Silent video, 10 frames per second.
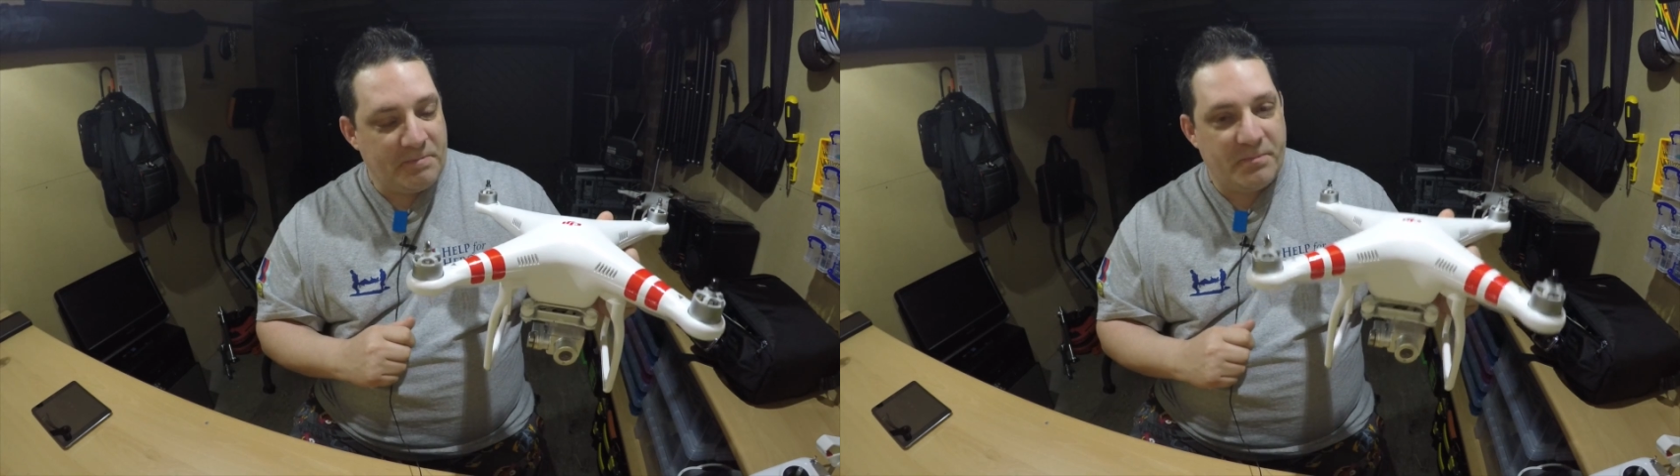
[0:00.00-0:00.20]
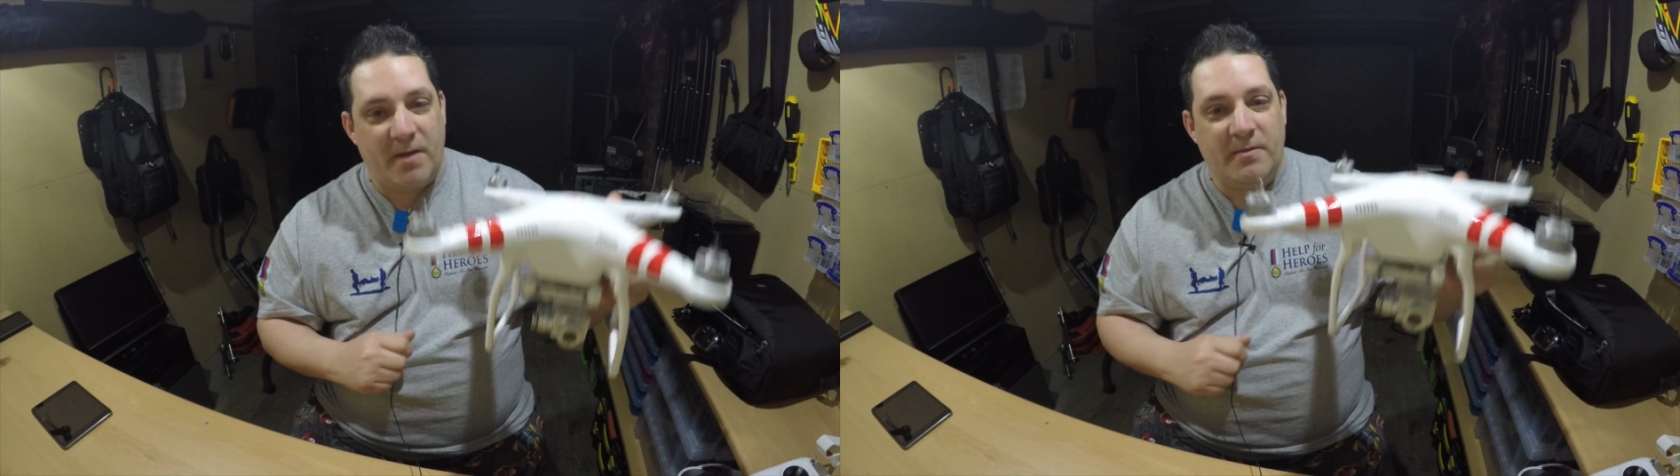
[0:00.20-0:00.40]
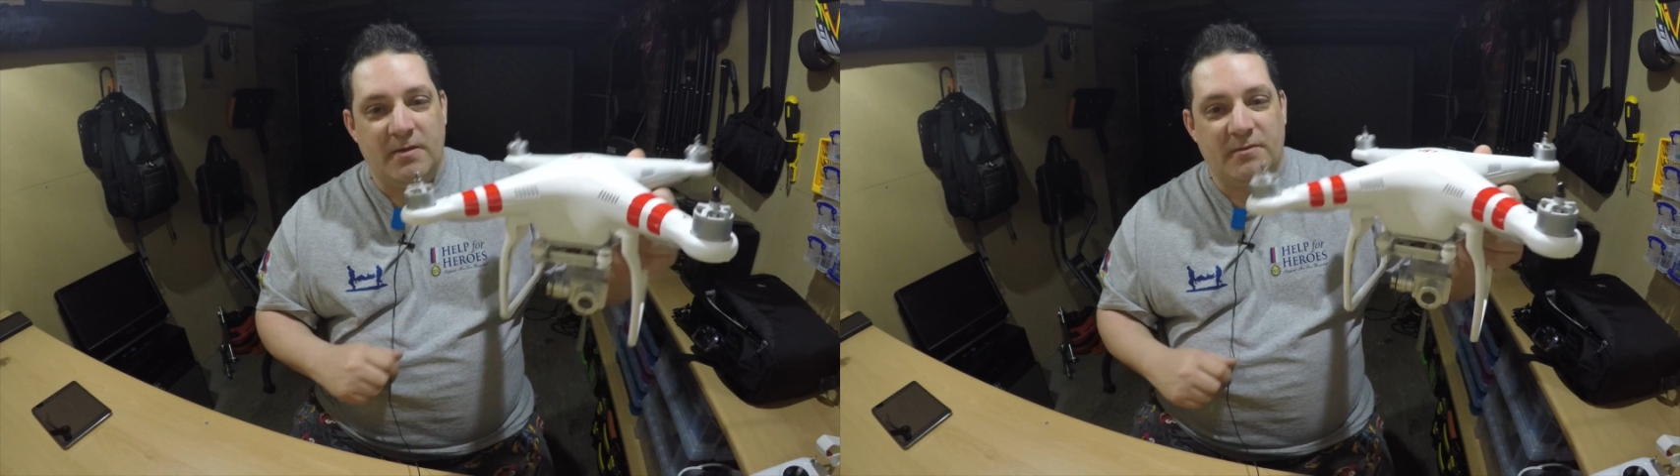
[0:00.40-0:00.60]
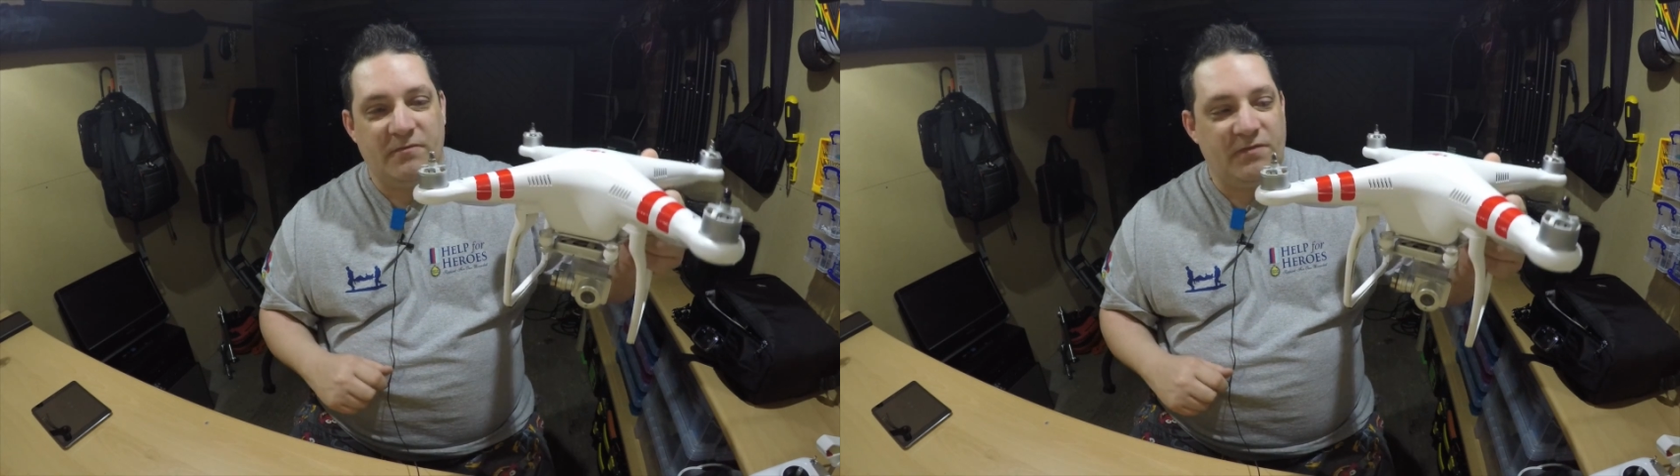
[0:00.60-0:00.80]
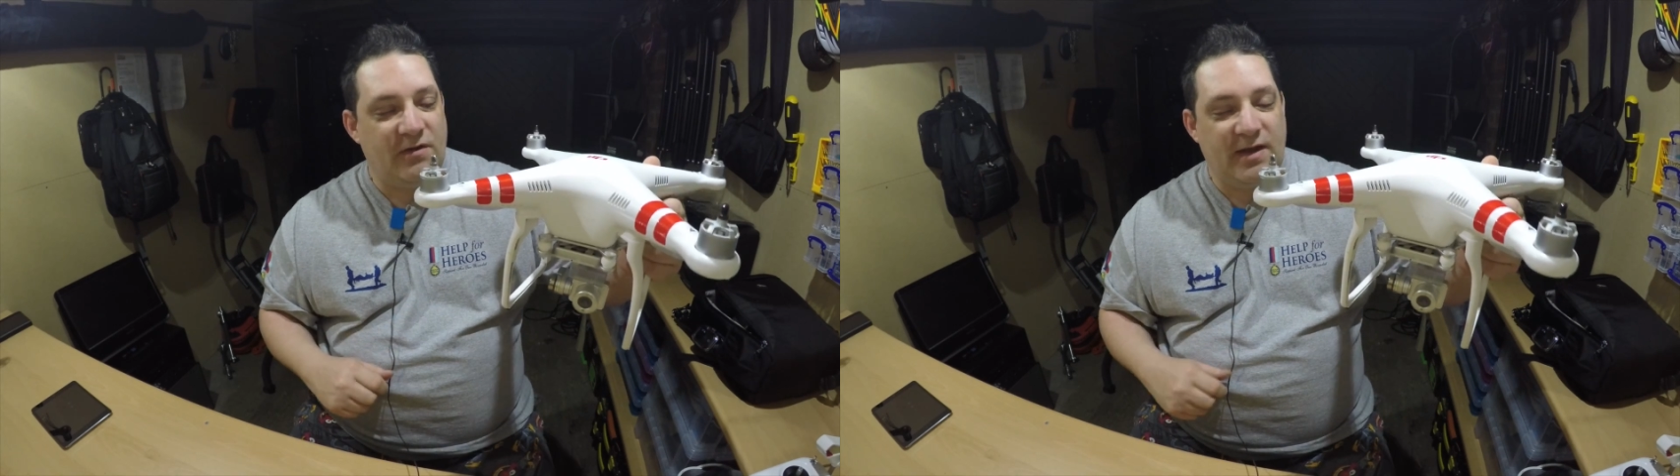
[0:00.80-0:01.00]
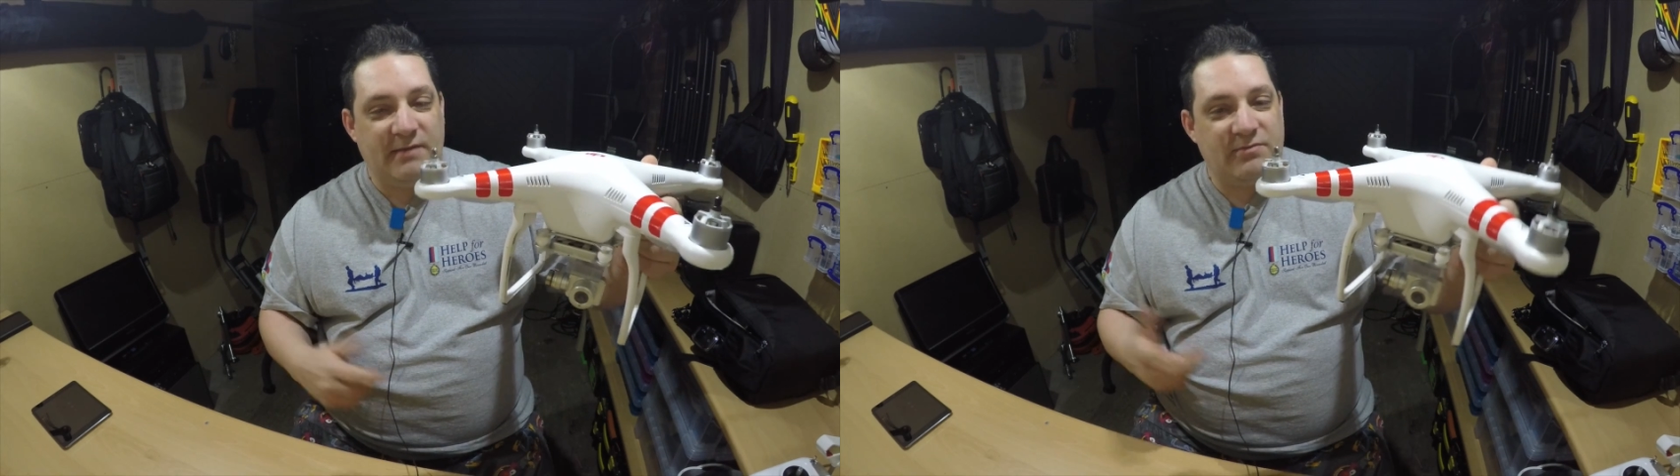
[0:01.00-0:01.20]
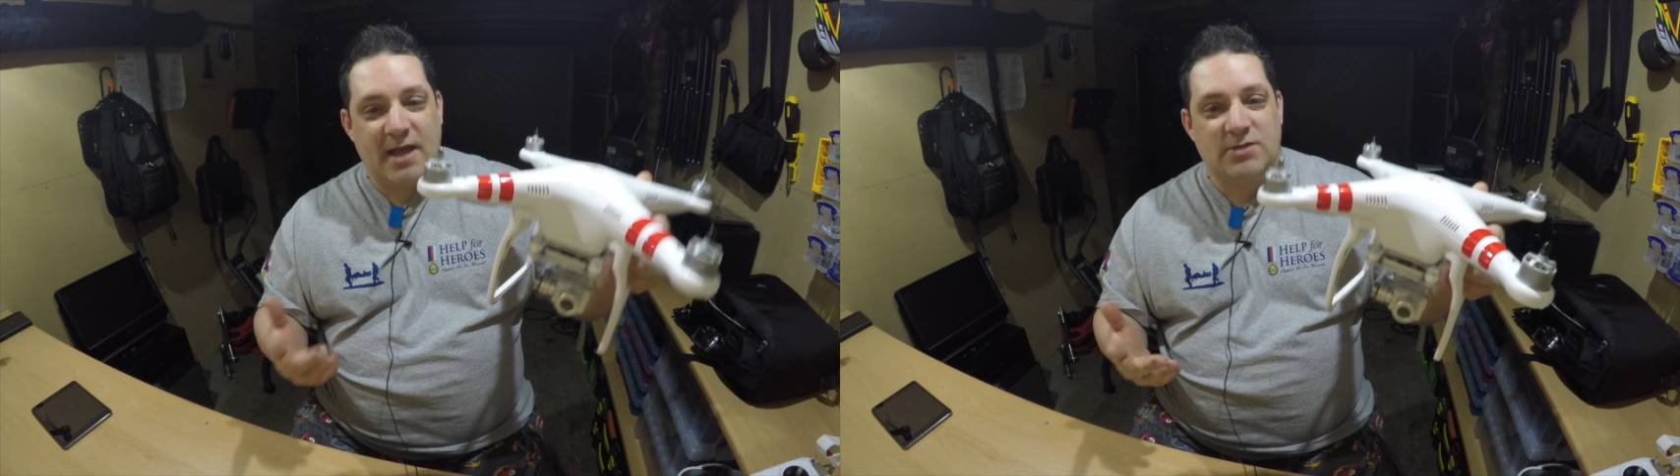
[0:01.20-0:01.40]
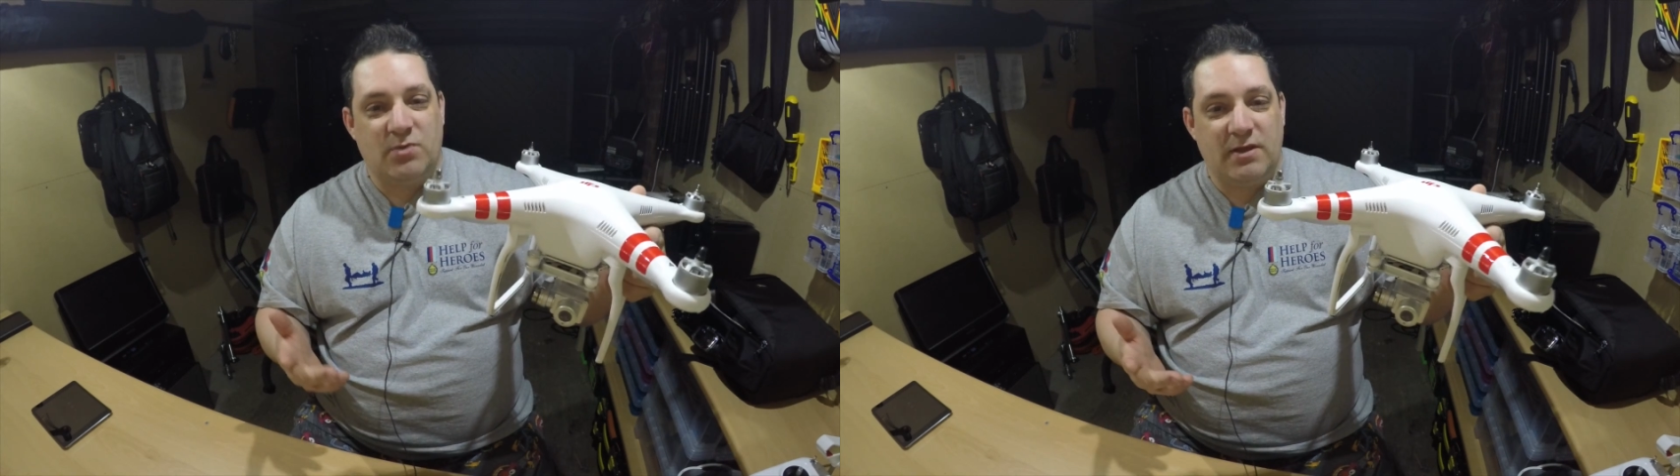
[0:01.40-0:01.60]
but in theory,
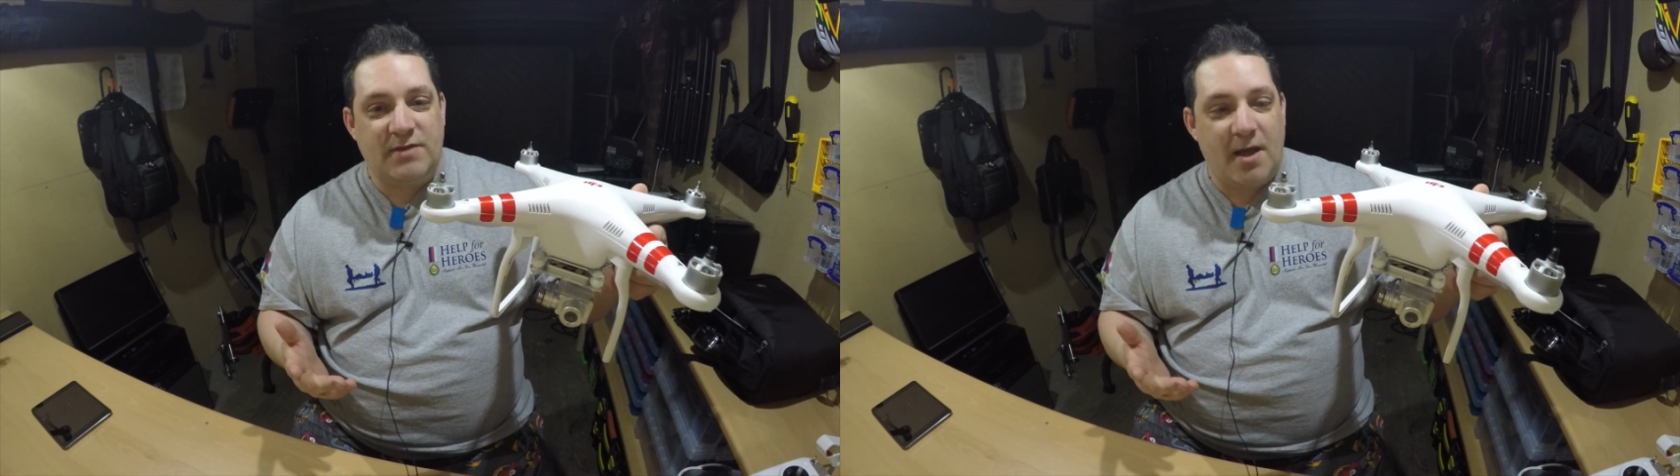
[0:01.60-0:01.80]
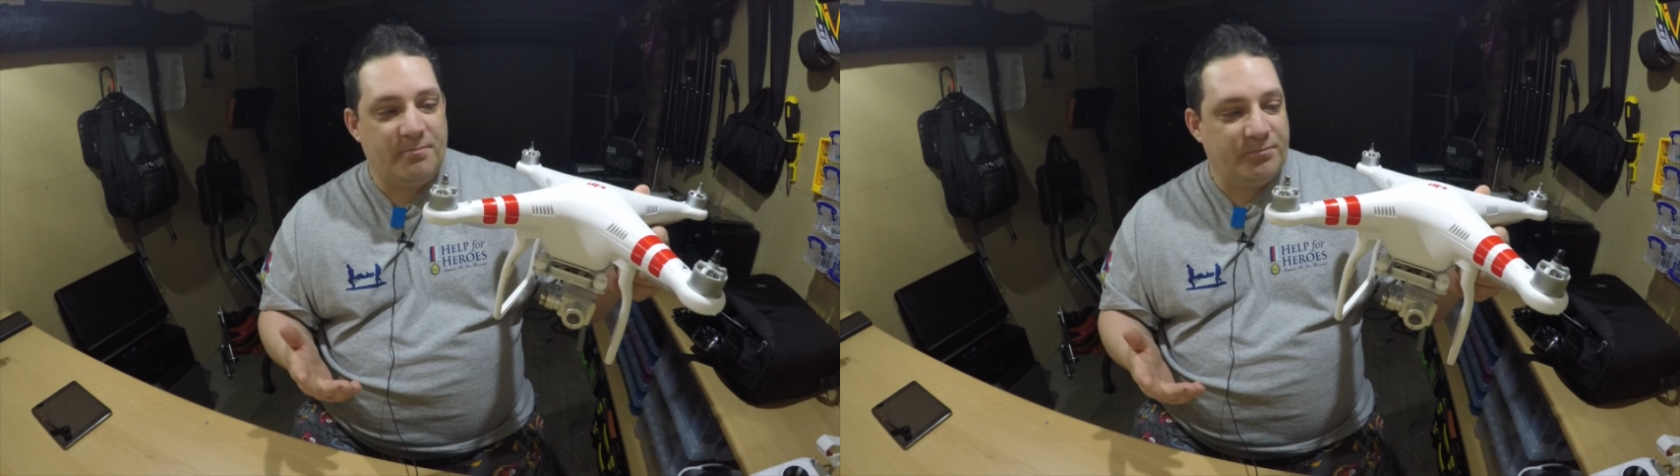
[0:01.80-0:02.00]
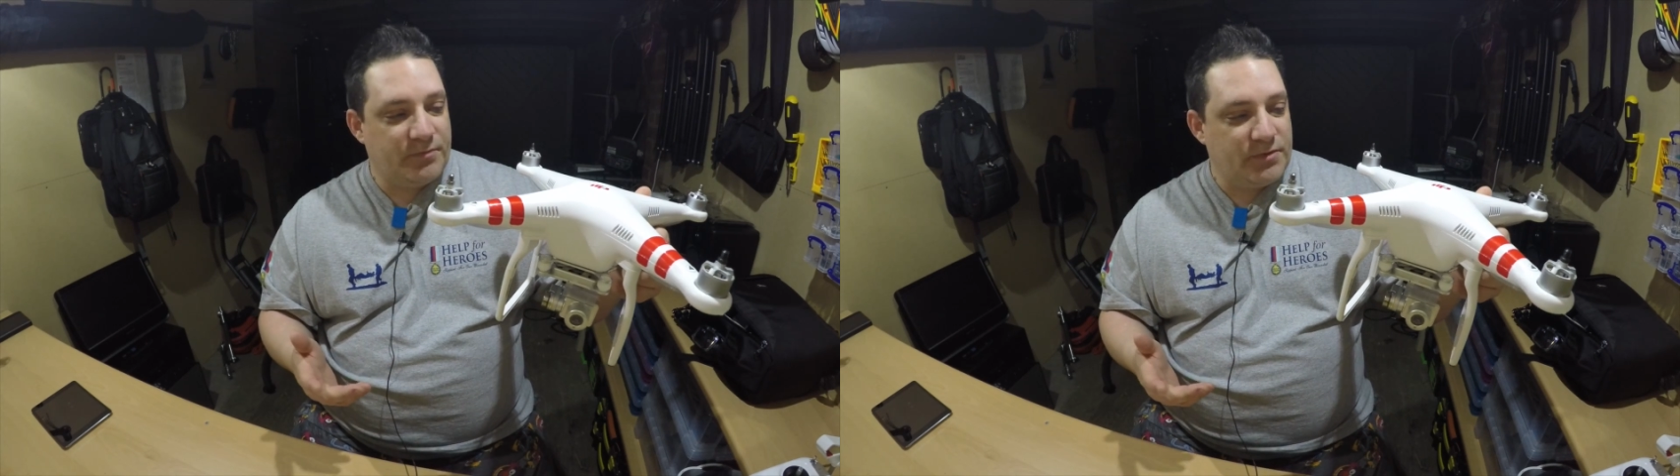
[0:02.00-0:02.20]
that's what they've done.